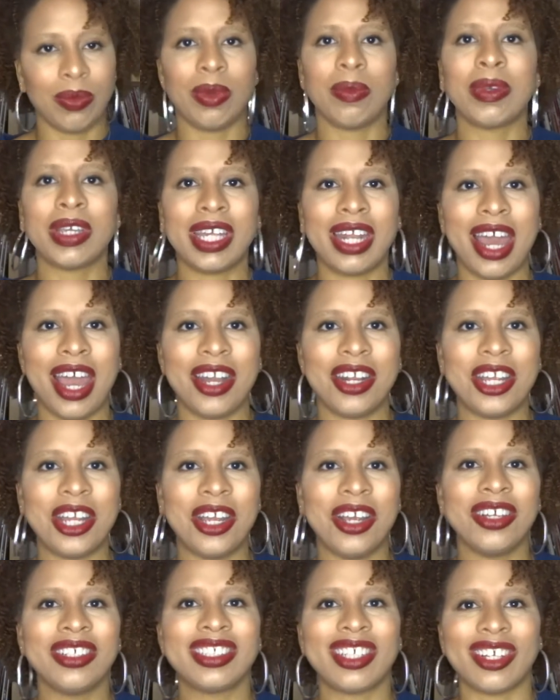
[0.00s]
let me get out of
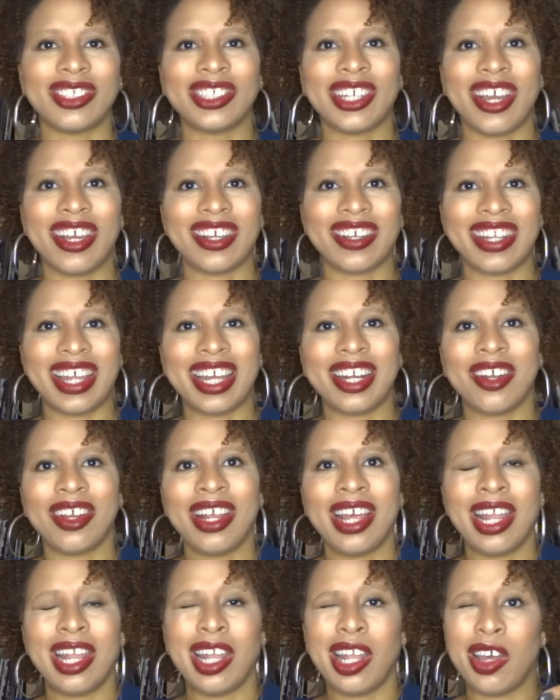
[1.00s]
here. Talk to y'all later.
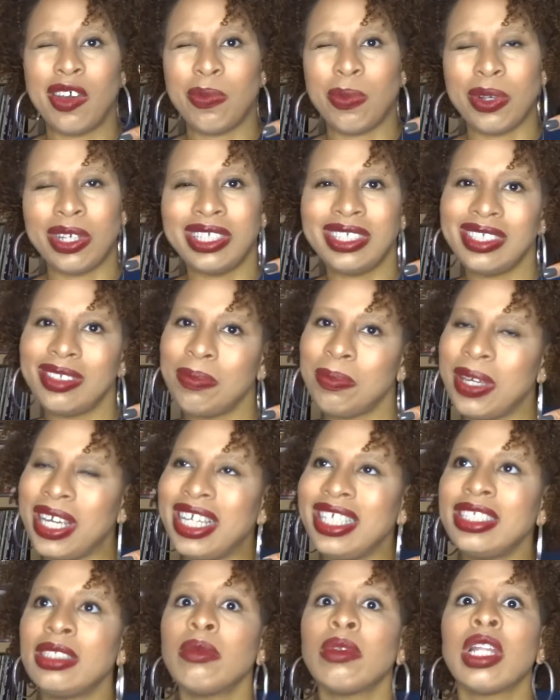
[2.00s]
Love, peace,
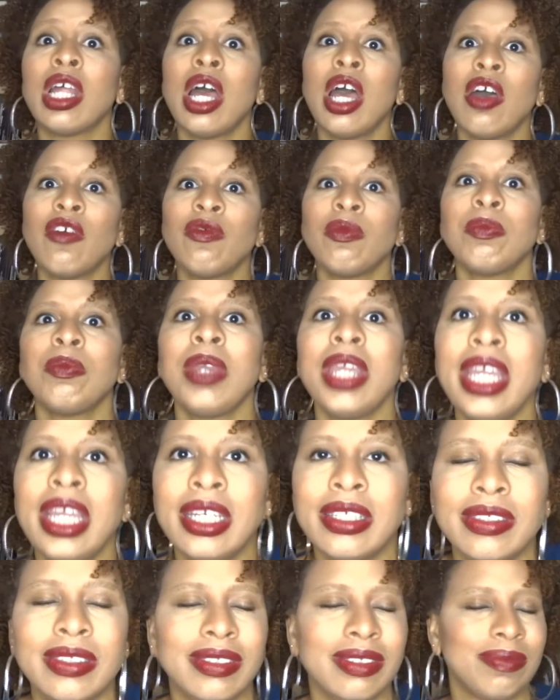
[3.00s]
peace, love,
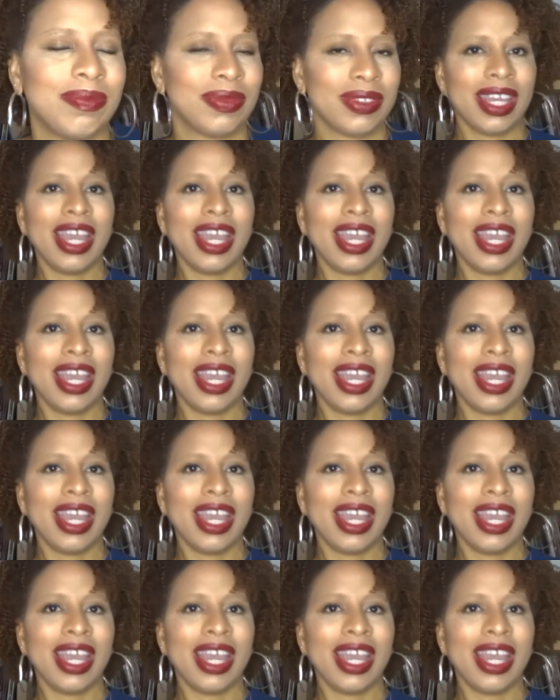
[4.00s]
peace,